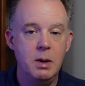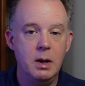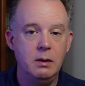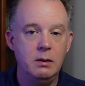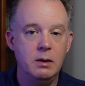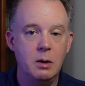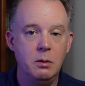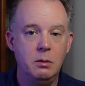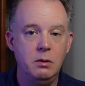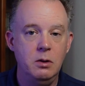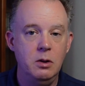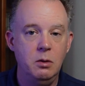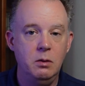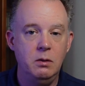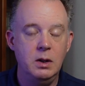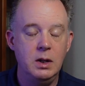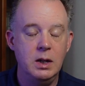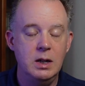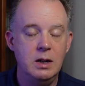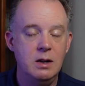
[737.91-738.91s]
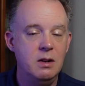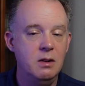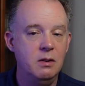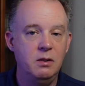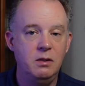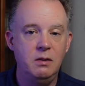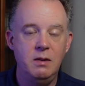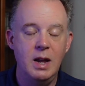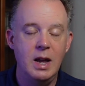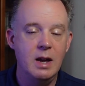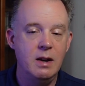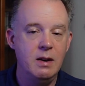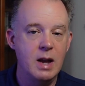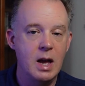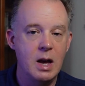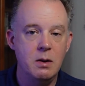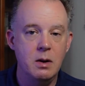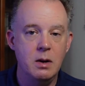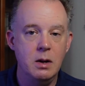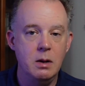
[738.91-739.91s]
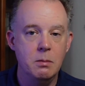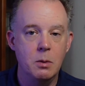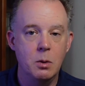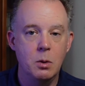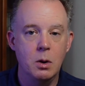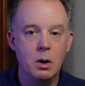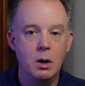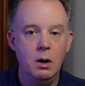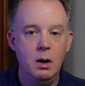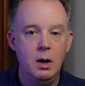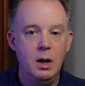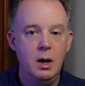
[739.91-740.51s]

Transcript: as I was using it. It didn't stand out anymore.